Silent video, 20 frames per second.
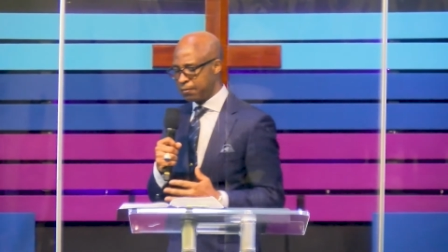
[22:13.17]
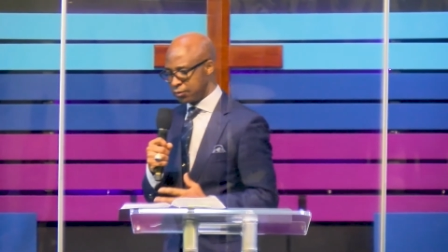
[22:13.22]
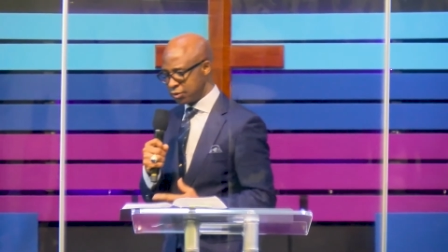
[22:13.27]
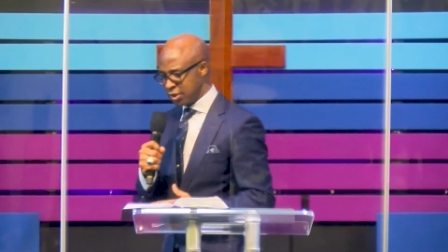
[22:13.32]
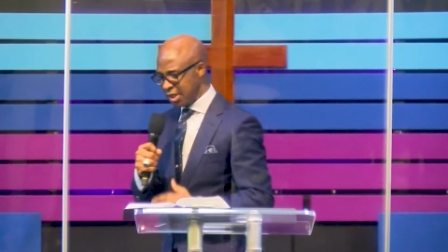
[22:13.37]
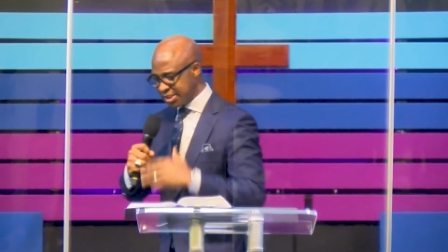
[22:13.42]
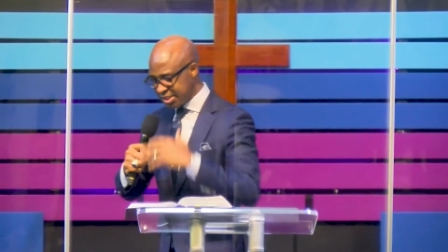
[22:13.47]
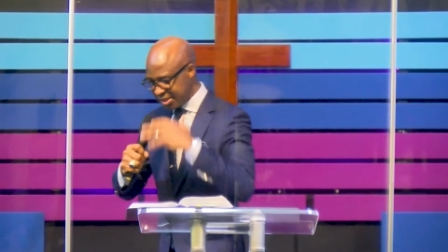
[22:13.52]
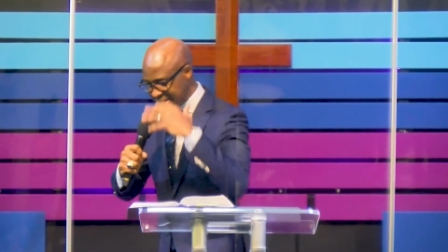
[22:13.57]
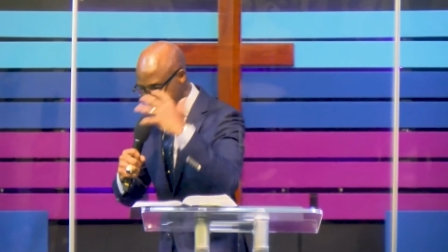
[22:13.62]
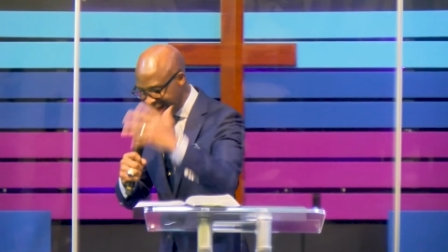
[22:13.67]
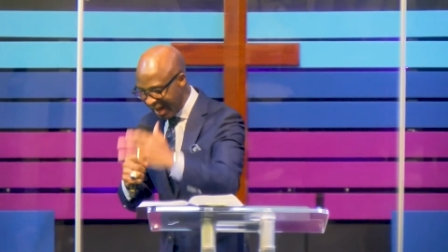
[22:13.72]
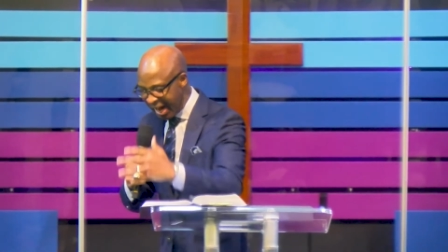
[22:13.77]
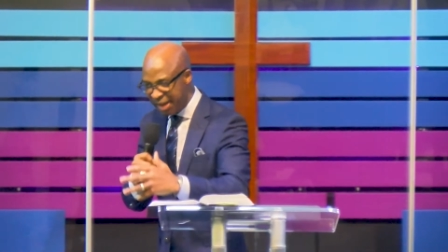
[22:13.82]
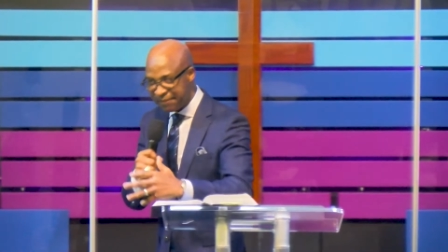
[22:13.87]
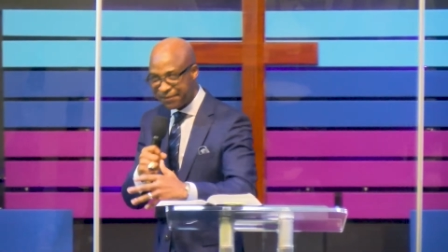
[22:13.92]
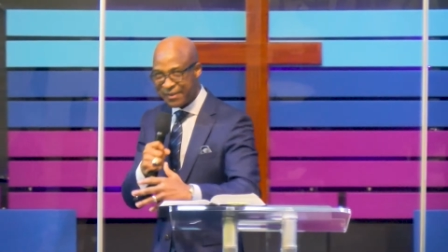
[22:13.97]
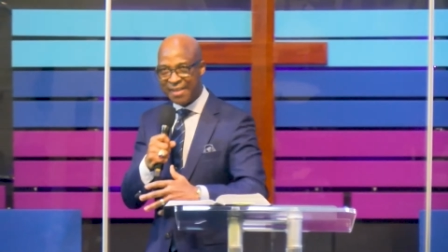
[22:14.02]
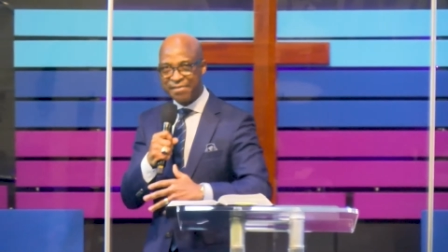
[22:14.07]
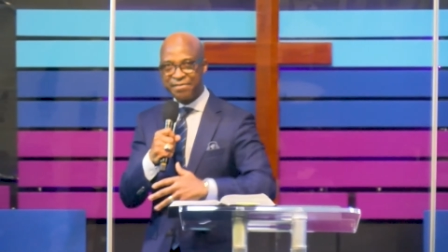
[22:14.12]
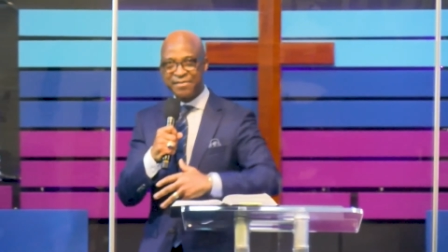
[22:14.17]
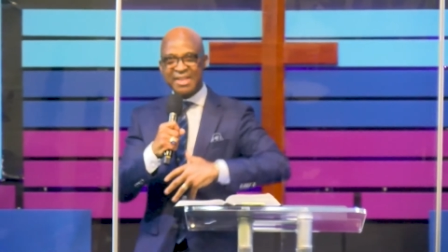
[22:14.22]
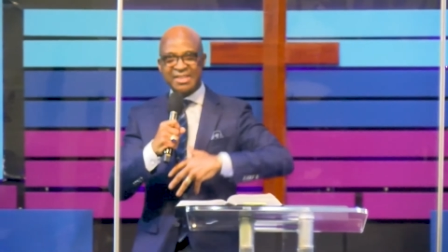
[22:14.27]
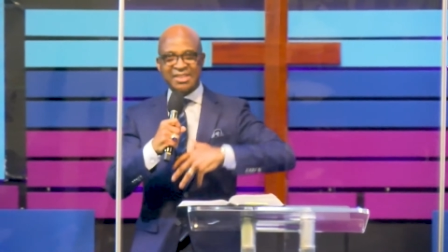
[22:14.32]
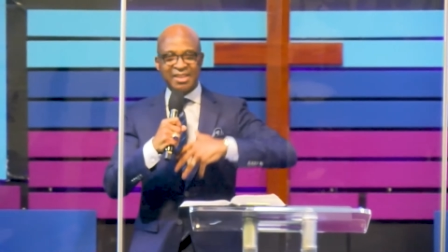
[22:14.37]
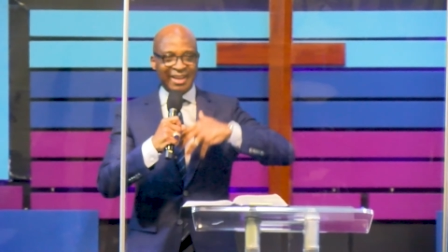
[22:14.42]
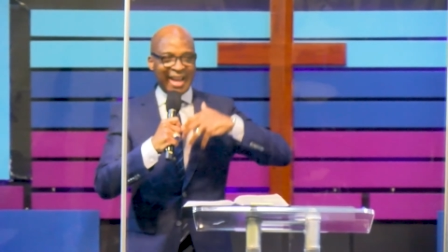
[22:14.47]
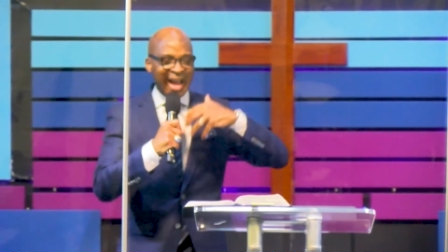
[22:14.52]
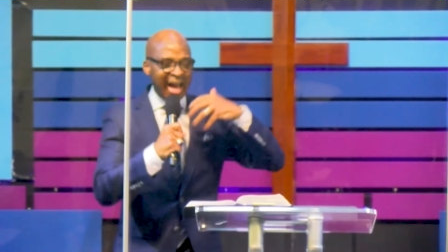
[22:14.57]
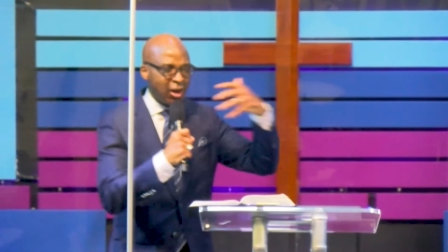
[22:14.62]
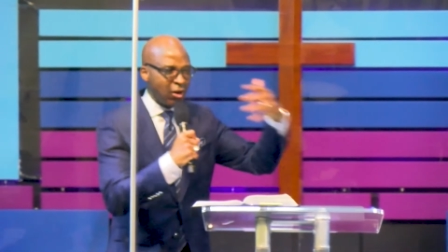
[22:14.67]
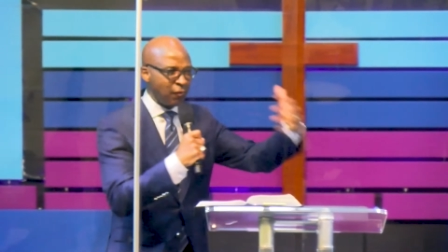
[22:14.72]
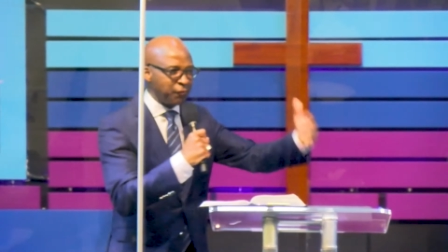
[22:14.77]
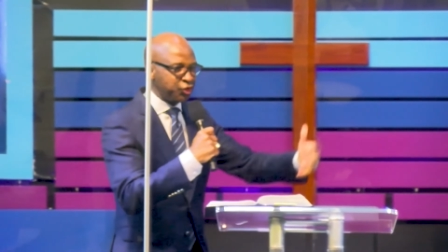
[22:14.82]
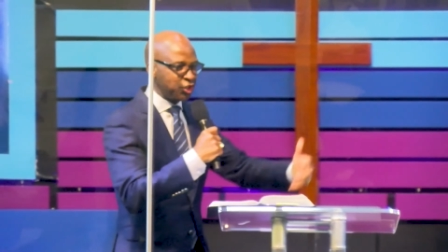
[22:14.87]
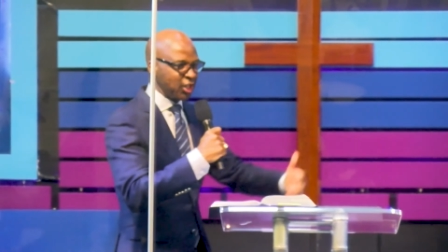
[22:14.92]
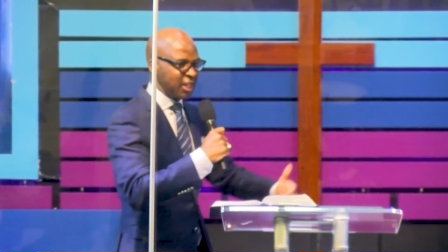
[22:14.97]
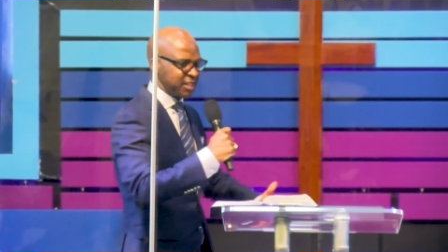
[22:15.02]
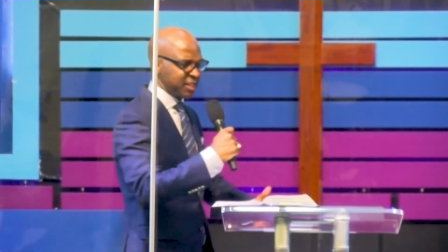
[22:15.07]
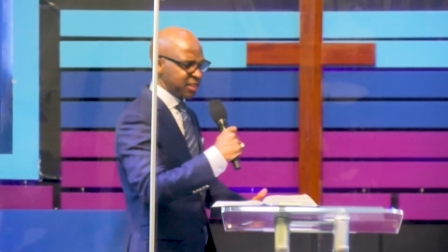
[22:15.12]
This life and this light of
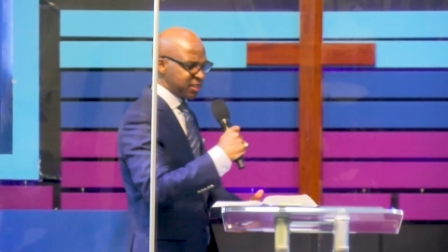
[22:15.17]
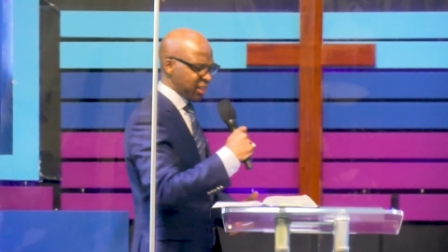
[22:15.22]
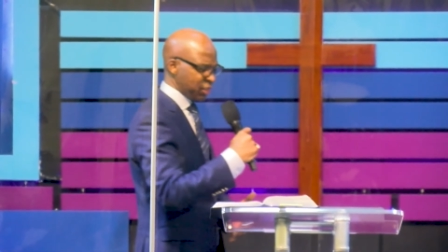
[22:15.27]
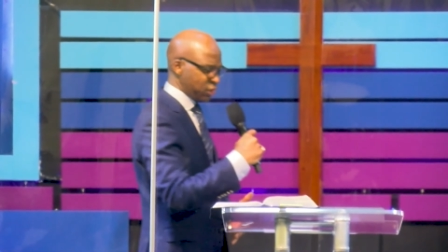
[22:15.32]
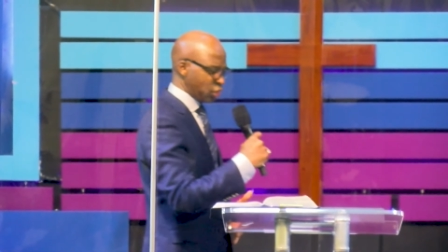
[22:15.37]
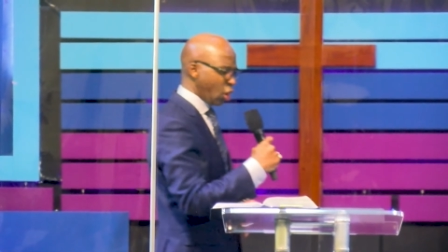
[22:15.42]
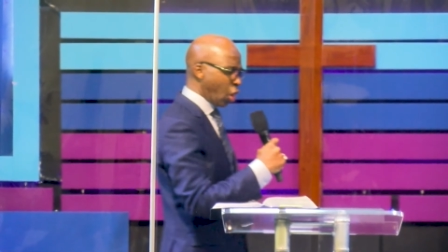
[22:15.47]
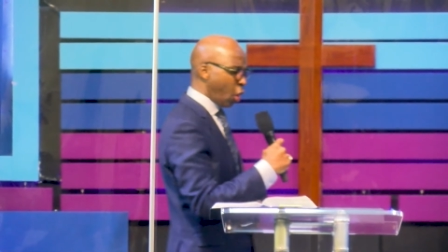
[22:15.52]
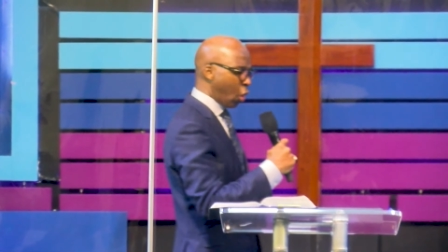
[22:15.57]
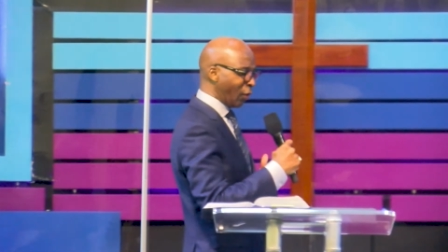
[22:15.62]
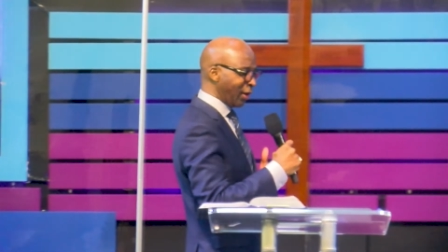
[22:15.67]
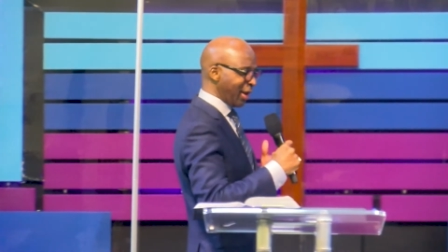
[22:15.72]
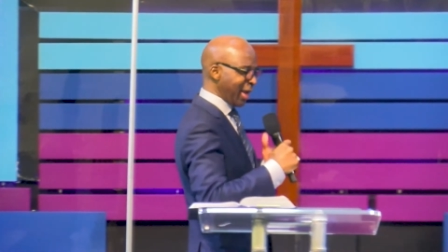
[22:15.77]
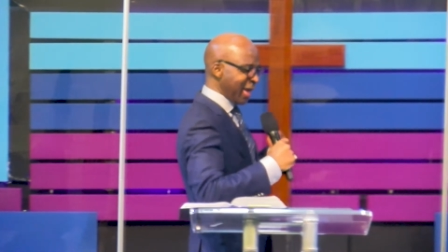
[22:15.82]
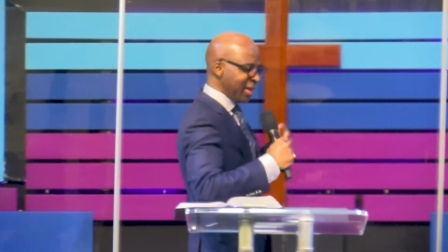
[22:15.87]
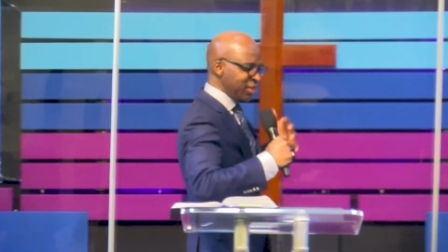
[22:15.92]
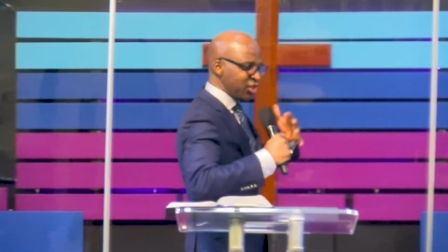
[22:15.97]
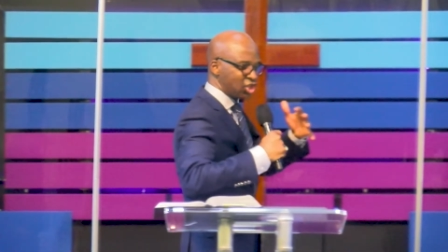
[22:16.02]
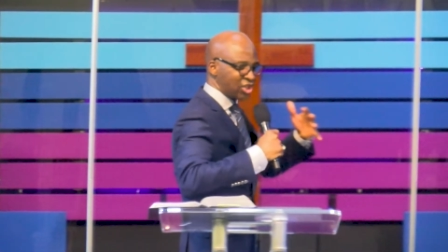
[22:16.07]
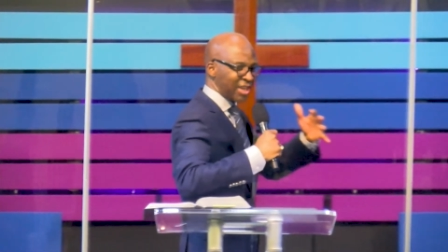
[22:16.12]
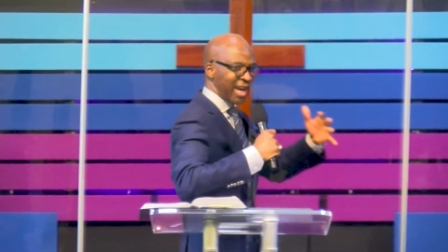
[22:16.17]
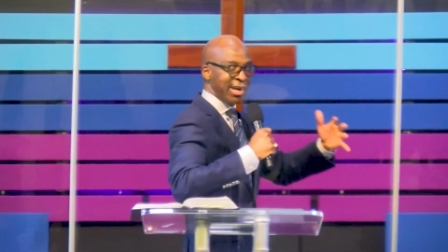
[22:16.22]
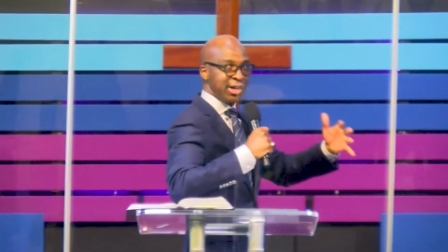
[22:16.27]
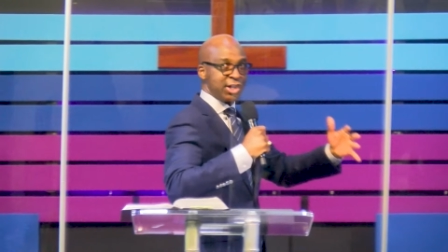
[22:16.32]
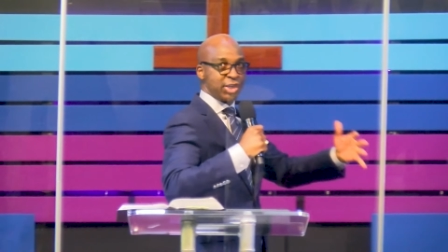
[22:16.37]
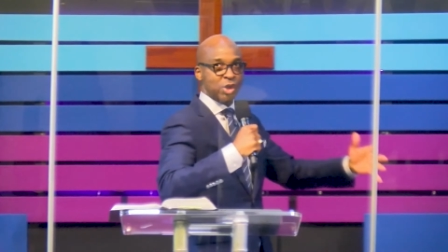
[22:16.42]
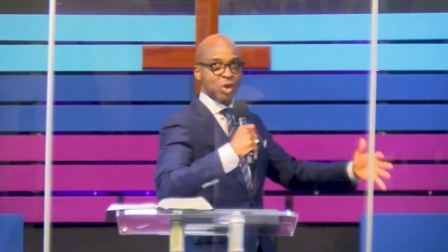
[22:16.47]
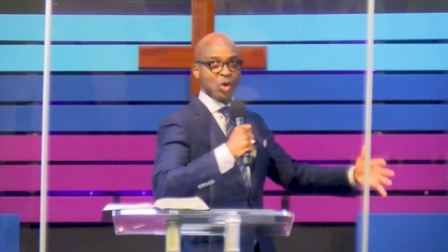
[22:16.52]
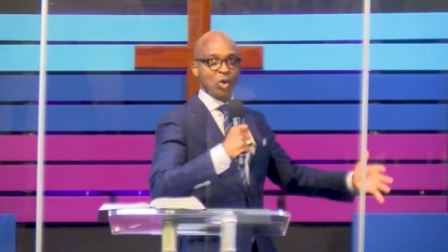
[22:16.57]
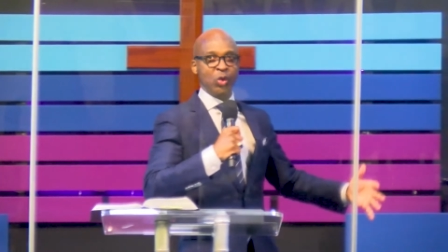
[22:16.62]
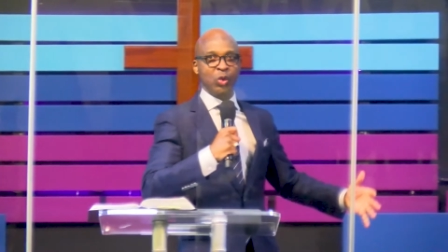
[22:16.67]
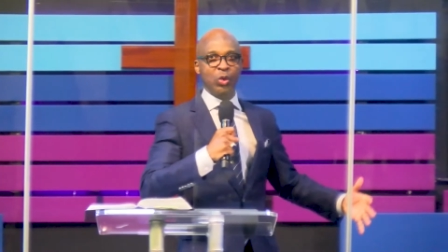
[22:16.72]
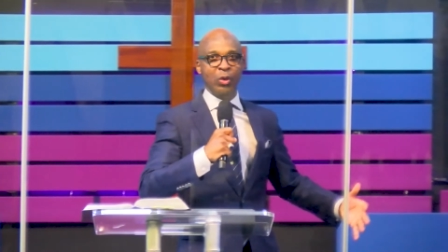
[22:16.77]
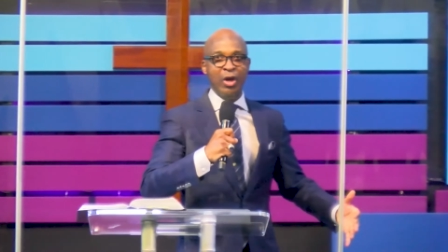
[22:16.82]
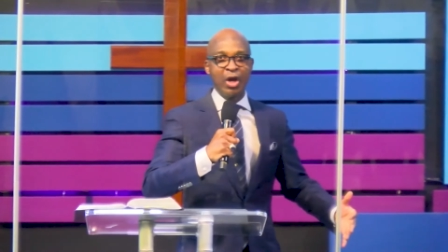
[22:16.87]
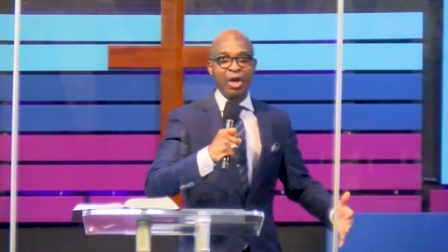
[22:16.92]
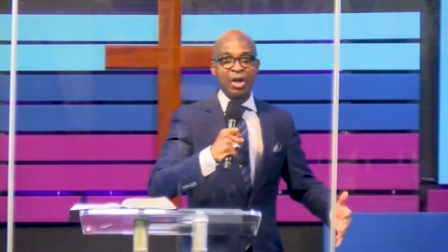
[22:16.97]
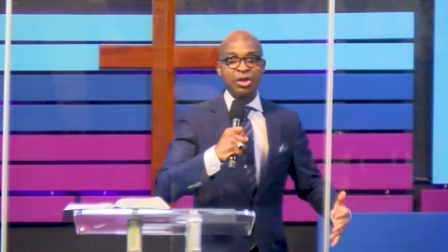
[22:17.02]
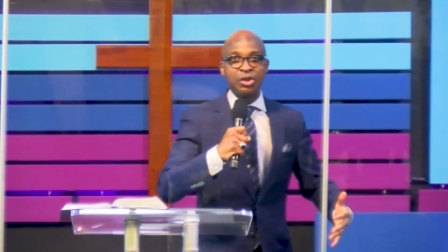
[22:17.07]
Jesus is not only inside you